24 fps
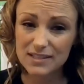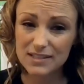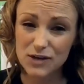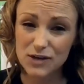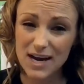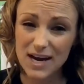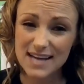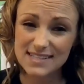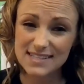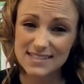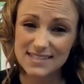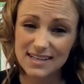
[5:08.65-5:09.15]

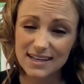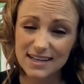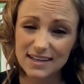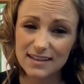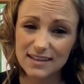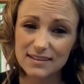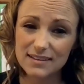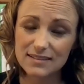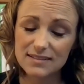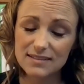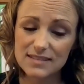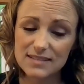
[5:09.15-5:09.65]
drastic
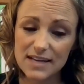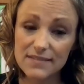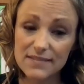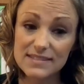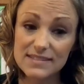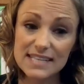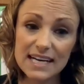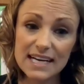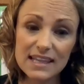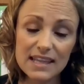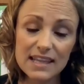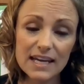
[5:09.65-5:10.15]
and
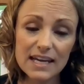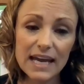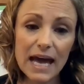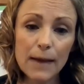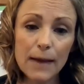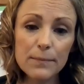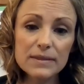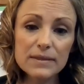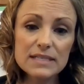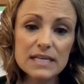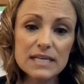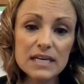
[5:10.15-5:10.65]
devastating thing
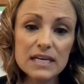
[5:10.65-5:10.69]
happened to